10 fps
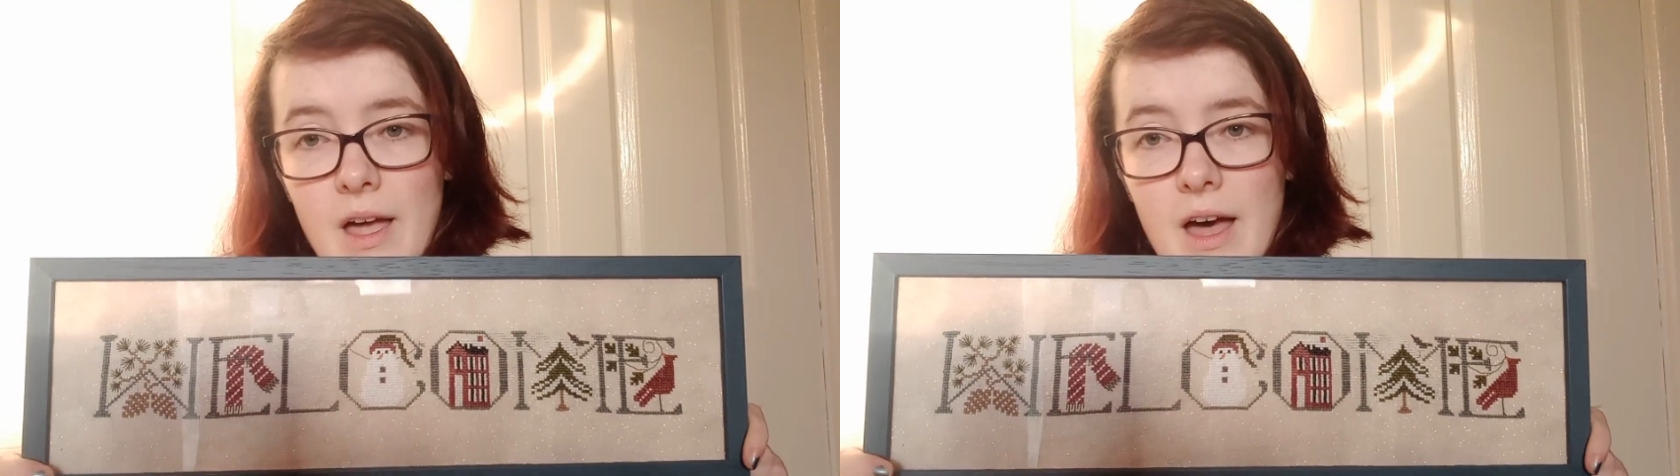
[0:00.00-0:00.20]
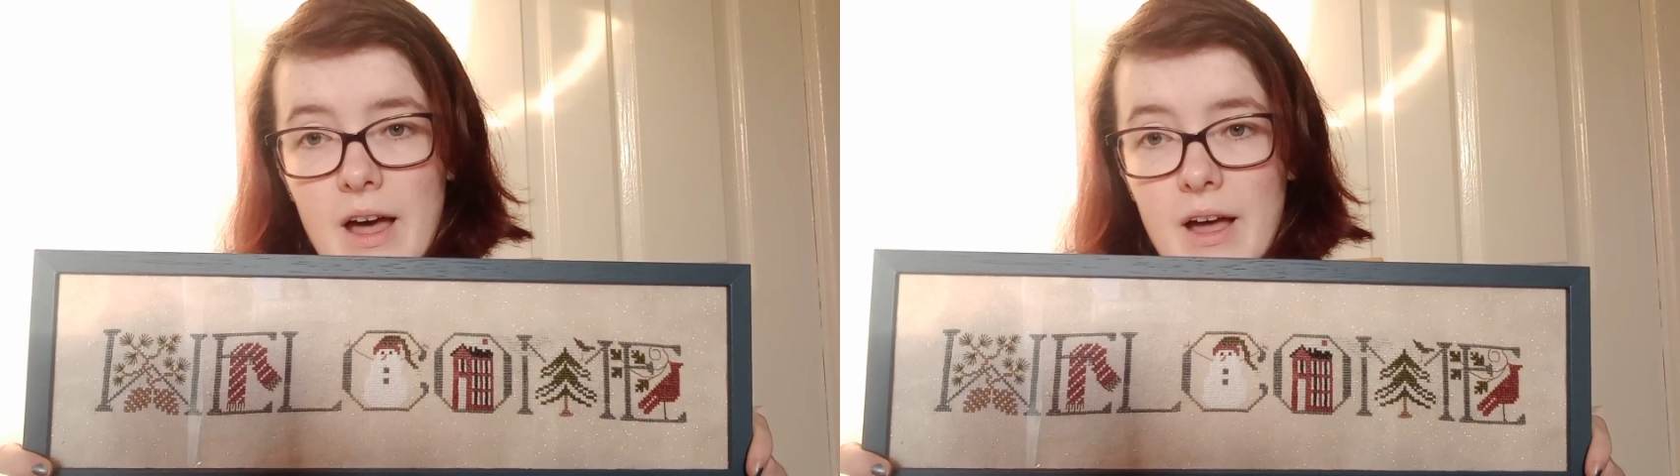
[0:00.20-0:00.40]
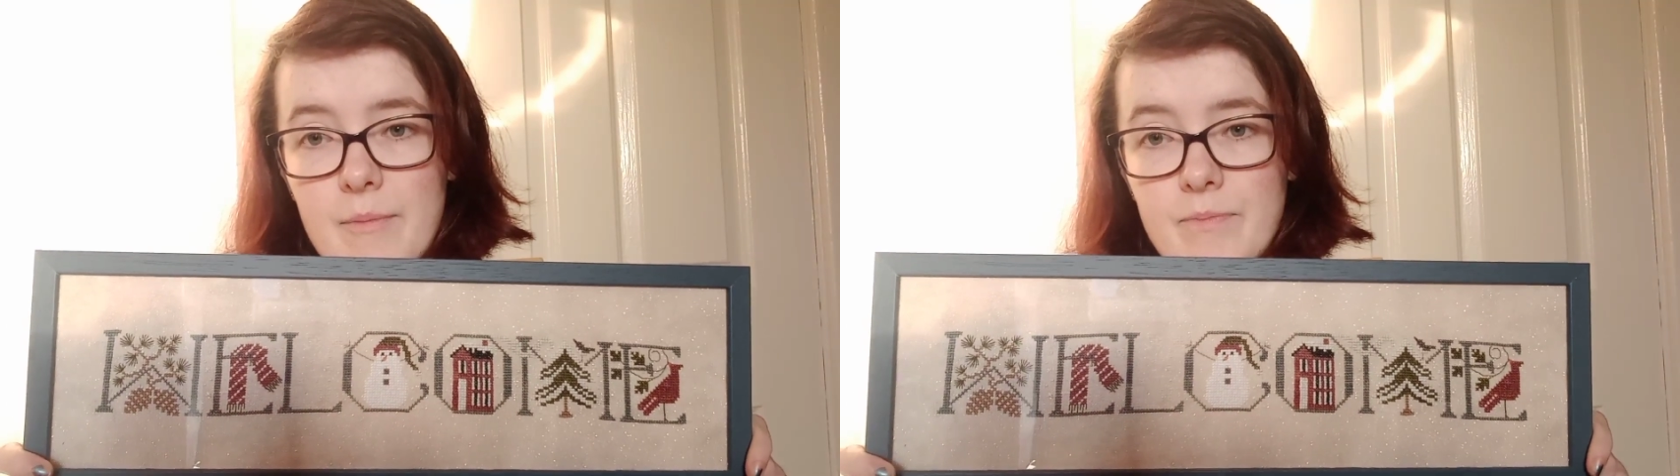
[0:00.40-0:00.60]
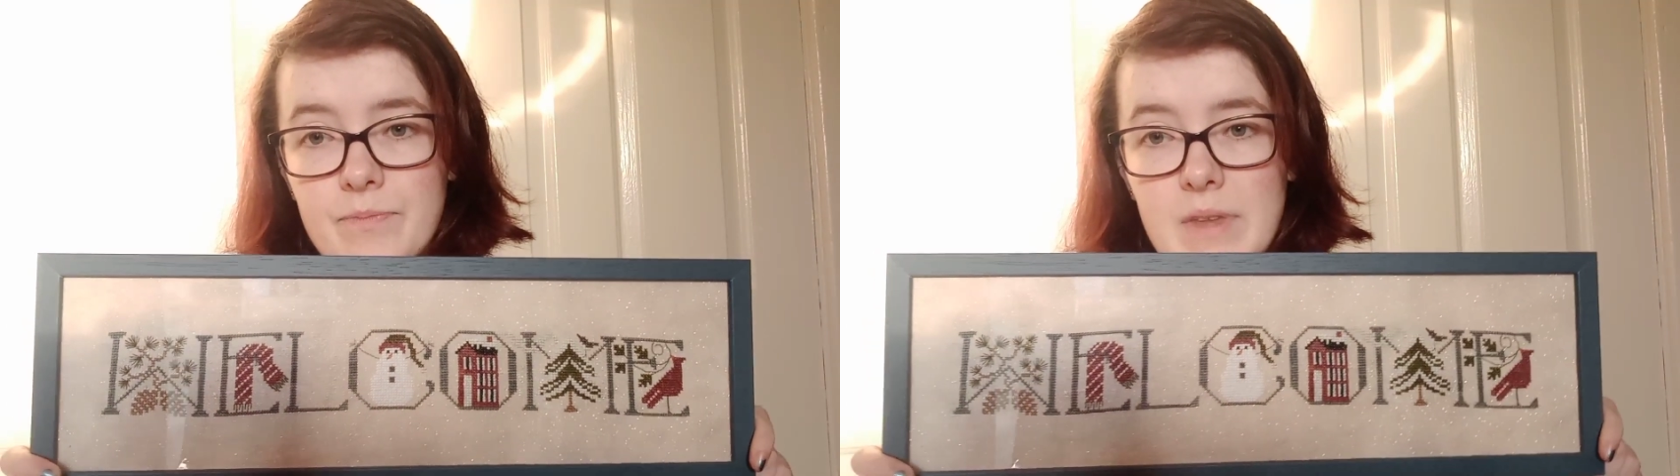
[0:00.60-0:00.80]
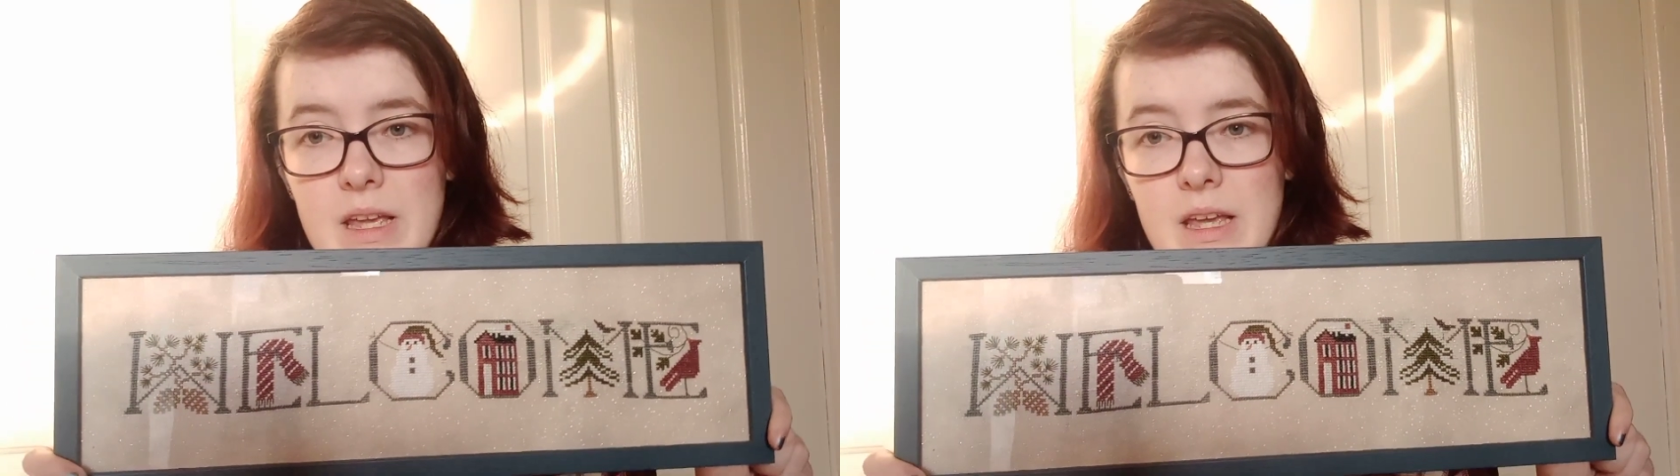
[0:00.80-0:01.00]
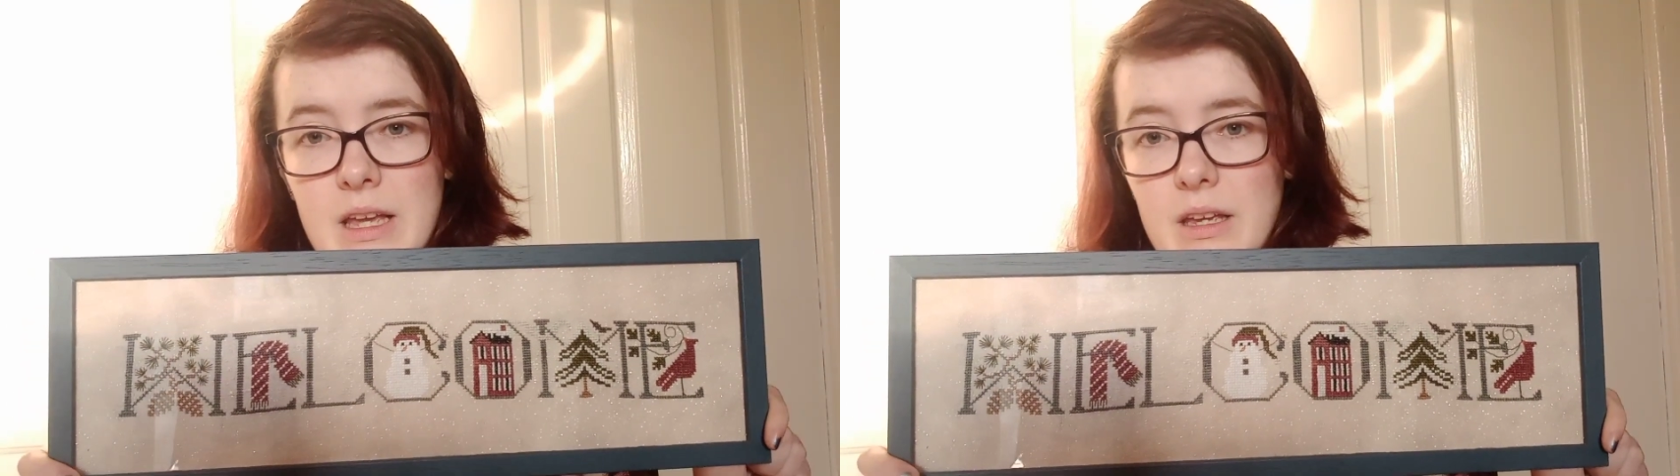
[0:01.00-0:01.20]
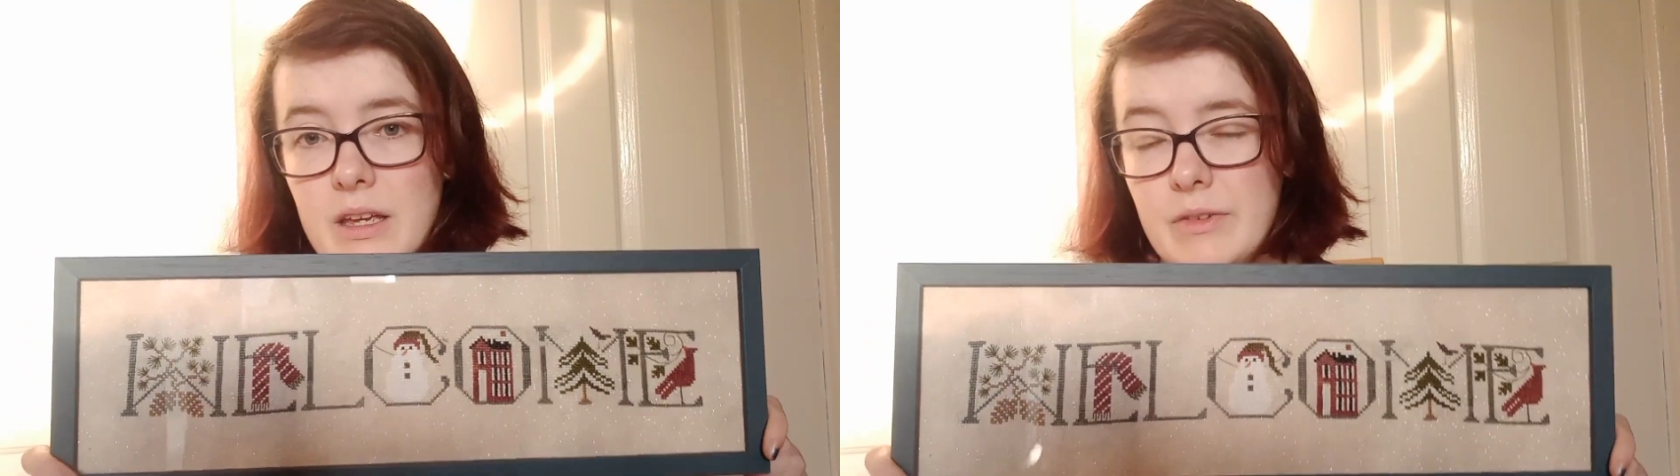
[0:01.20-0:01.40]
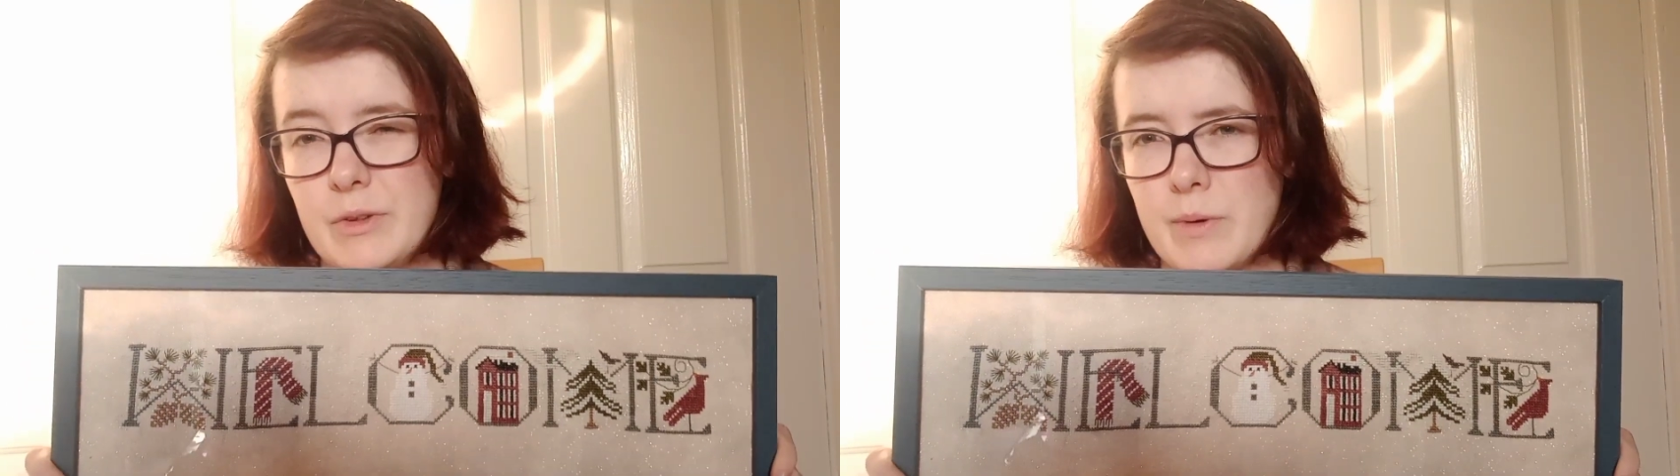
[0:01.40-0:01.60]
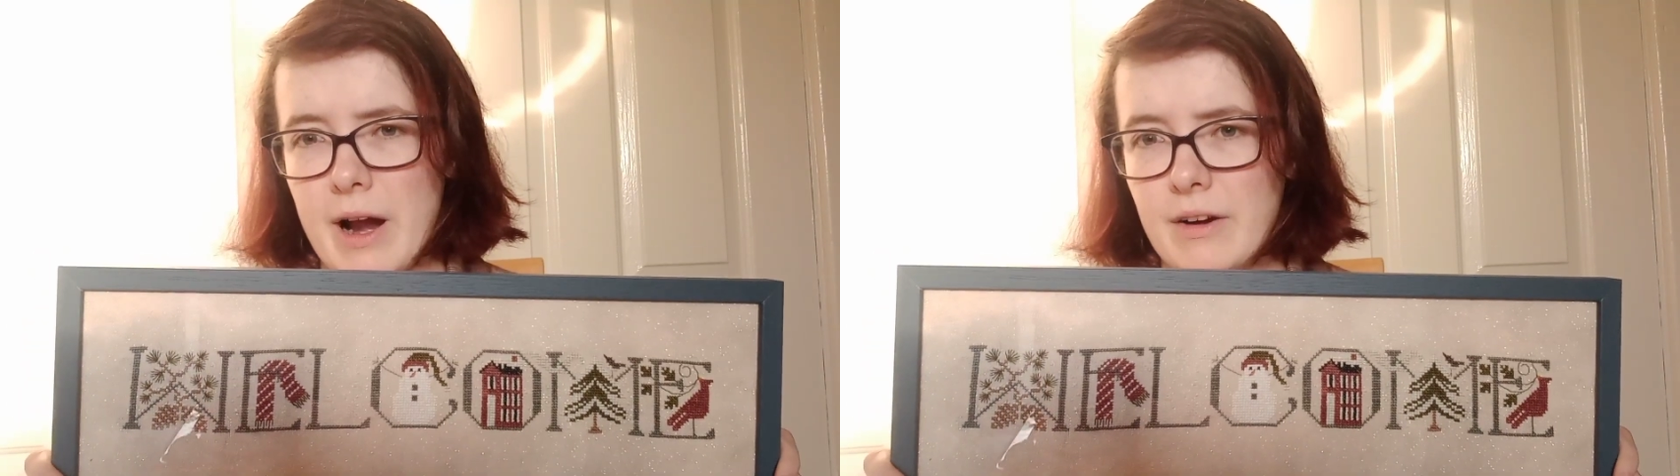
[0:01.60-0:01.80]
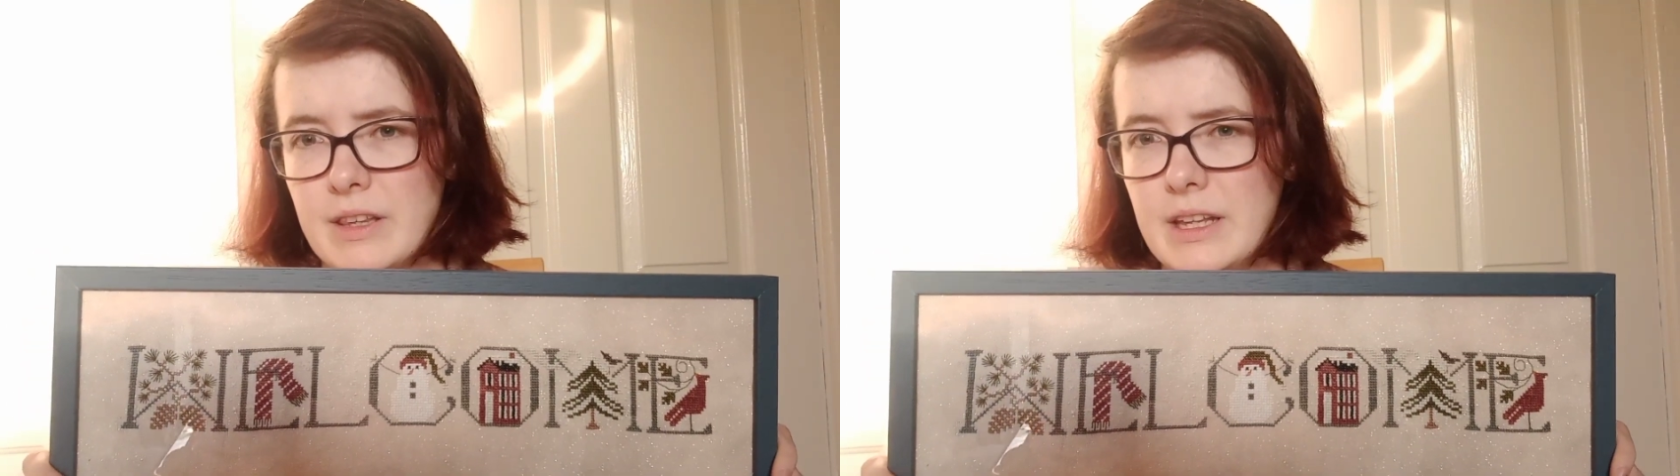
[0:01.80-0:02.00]
If you are
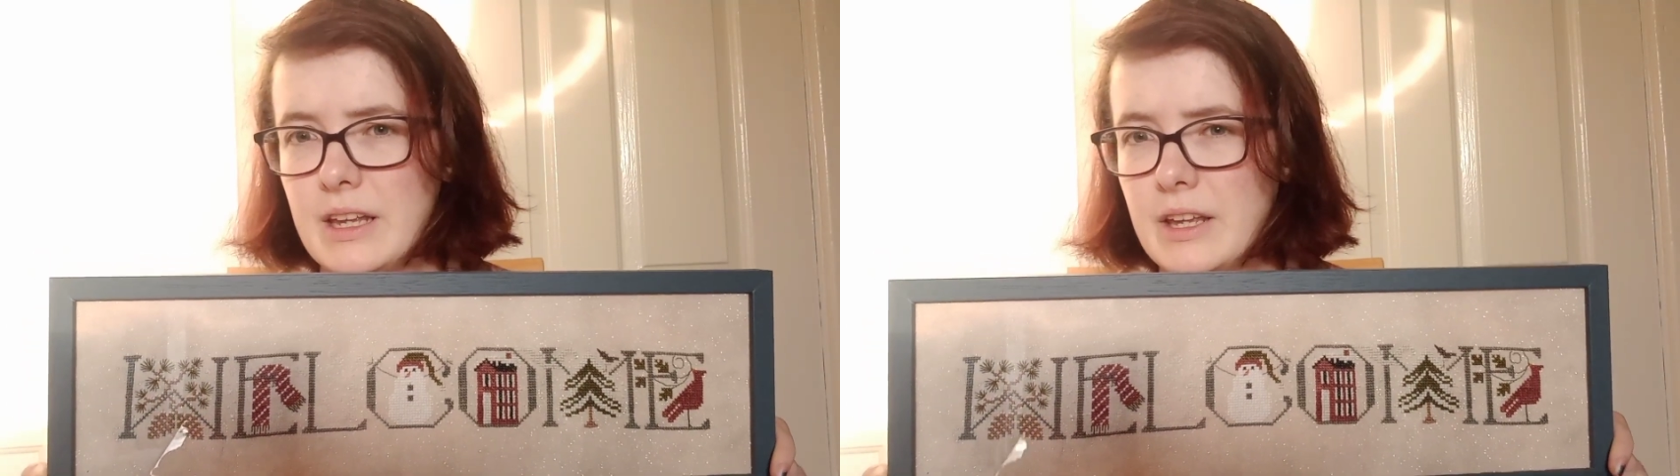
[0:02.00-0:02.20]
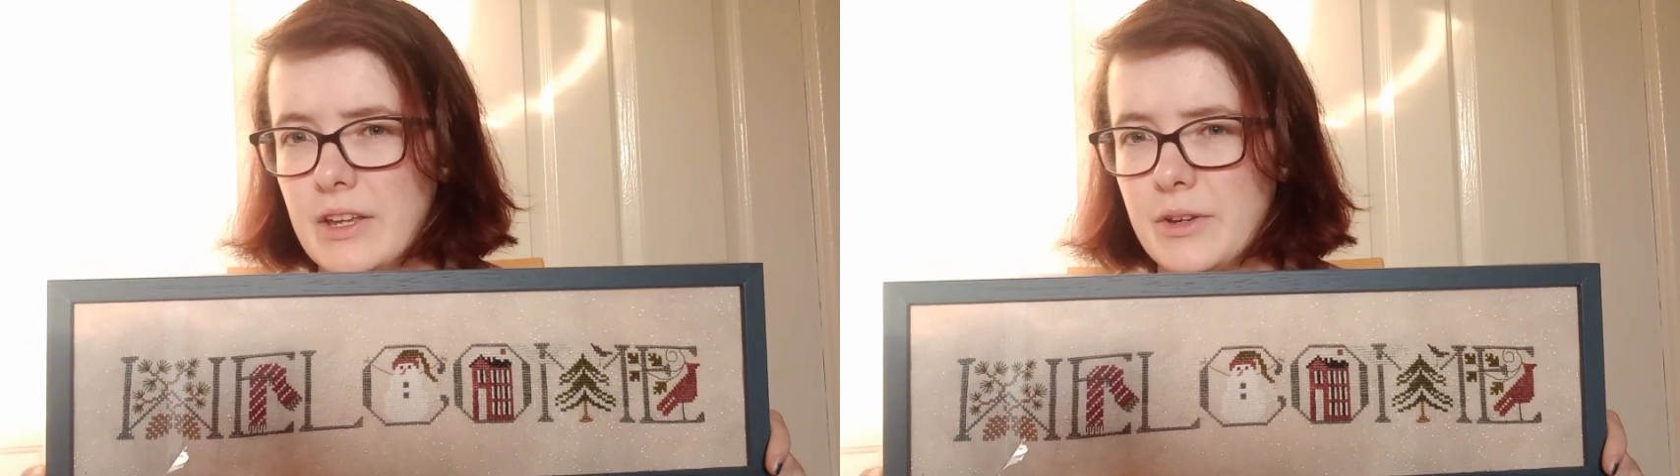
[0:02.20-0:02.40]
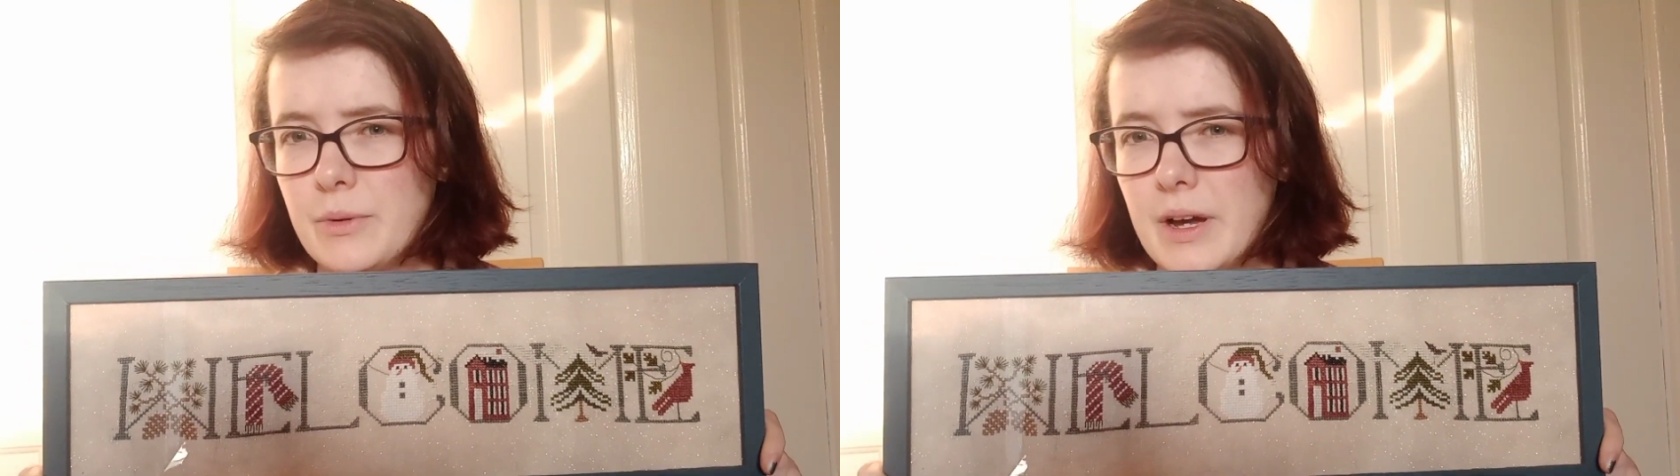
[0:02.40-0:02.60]
in the EU,